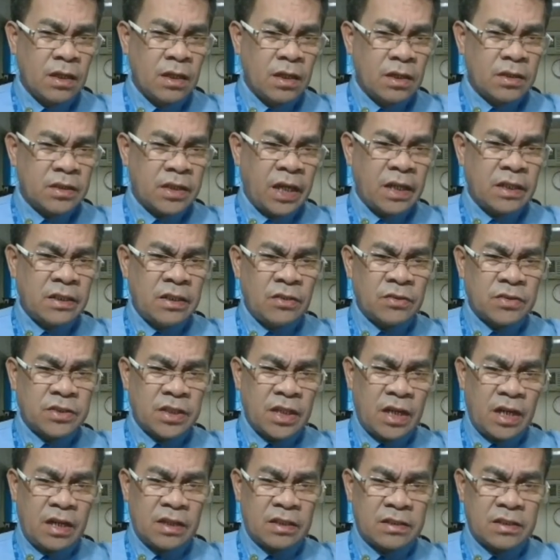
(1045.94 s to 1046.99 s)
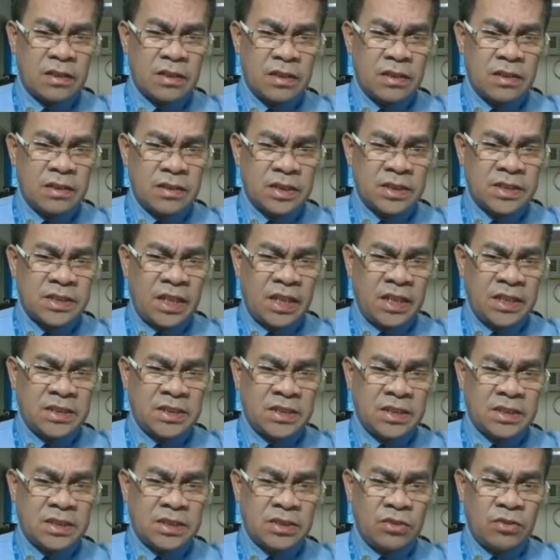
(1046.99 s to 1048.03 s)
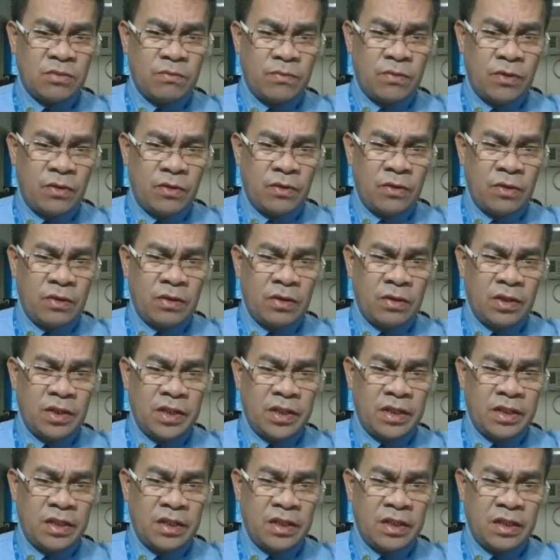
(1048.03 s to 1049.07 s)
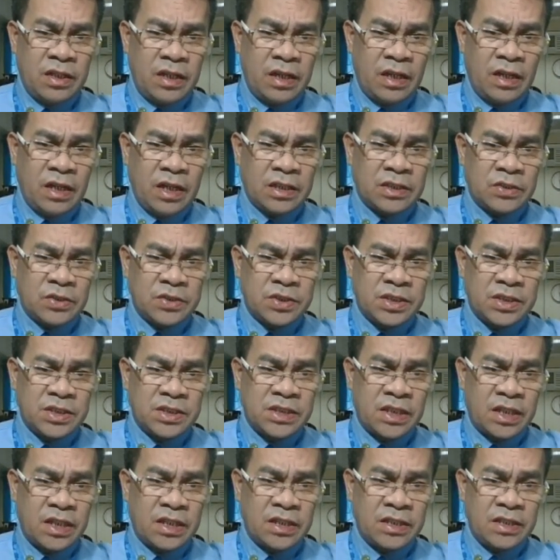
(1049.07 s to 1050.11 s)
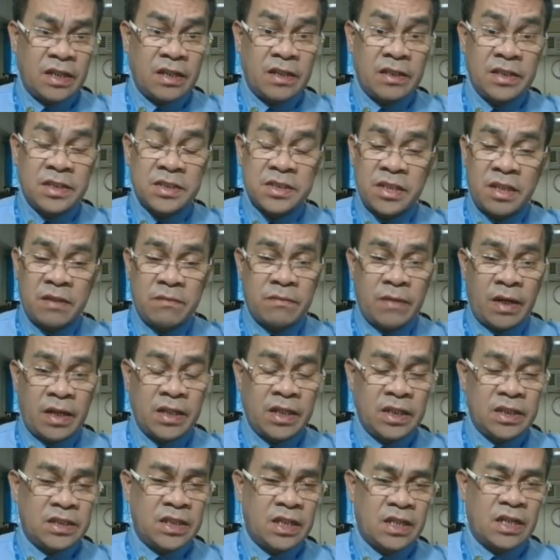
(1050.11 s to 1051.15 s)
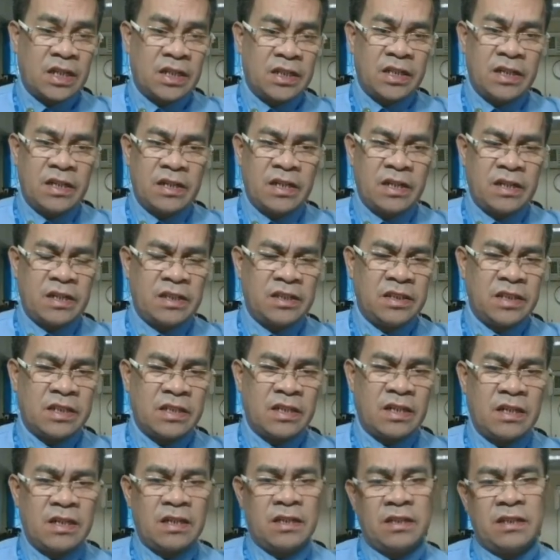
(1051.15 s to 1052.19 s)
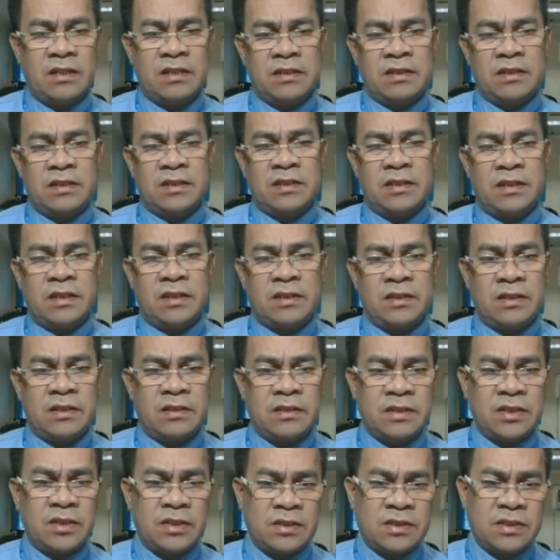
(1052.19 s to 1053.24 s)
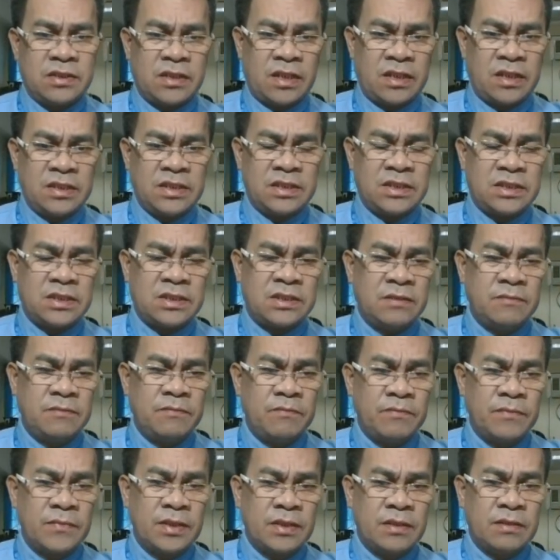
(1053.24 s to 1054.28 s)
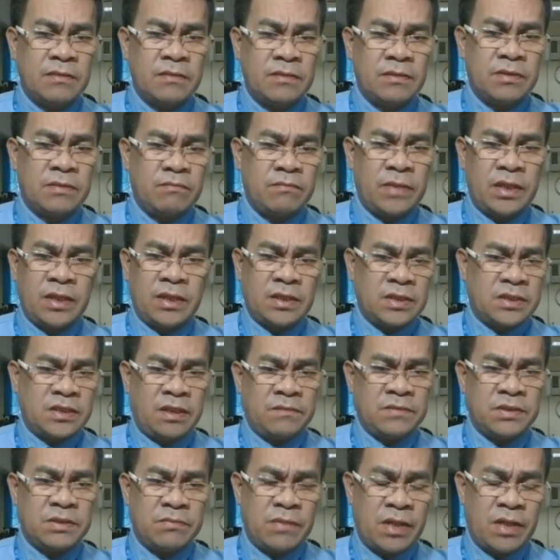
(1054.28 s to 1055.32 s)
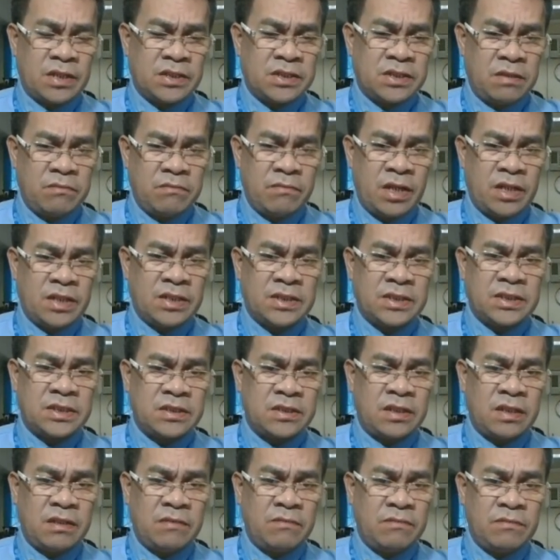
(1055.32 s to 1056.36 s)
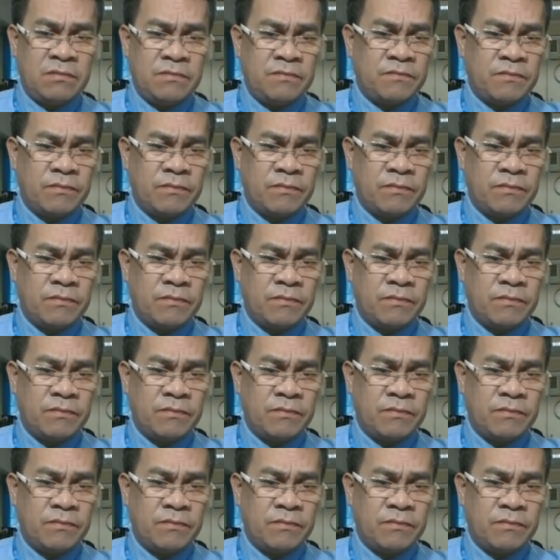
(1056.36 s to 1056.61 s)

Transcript: take note that the sizes of all the electrons inside are the same, identical. They are identical in size, meaning same mass, same